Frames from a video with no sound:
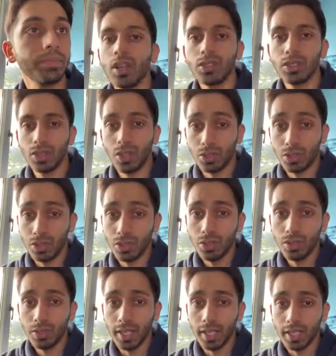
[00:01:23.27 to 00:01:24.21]
So to
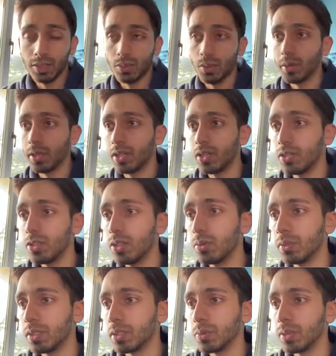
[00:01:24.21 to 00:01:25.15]
do this, what we're going to
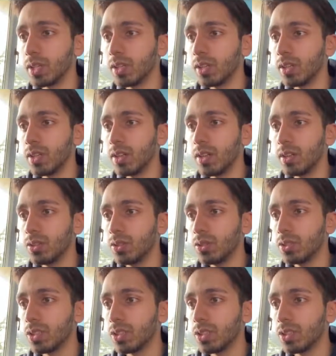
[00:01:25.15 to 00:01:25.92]
do is we're going to use a